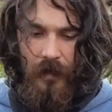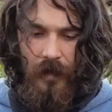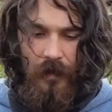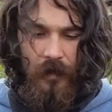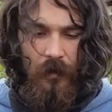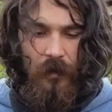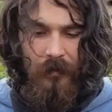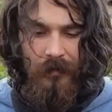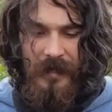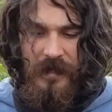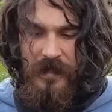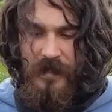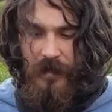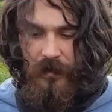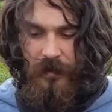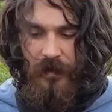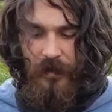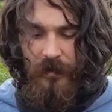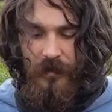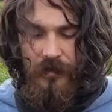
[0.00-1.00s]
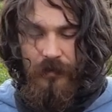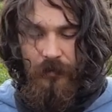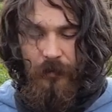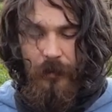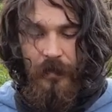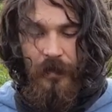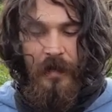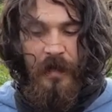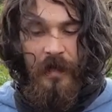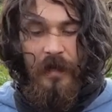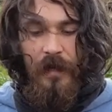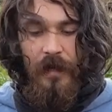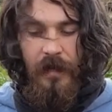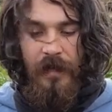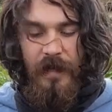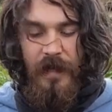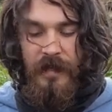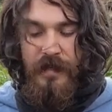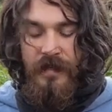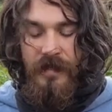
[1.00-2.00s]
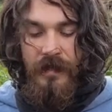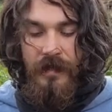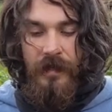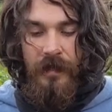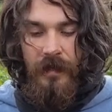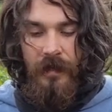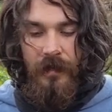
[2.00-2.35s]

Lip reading: a normal sounding instrument. It has